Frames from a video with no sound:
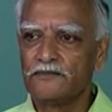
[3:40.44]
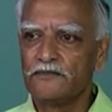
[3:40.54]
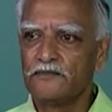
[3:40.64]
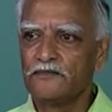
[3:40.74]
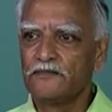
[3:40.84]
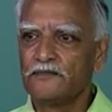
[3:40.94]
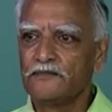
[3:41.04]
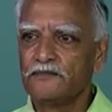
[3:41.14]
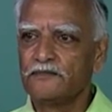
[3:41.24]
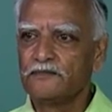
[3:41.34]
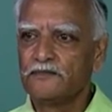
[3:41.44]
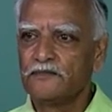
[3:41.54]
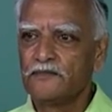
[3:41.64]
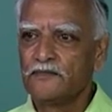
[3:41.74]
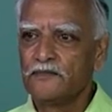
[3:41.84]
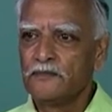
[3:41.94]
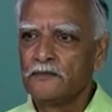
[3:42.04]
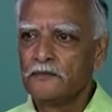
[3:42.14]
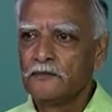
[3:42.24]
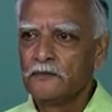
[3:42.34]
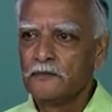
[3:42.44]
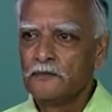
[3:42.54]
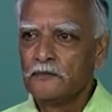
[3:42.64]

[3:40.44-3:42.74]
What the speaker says: Nothing is said.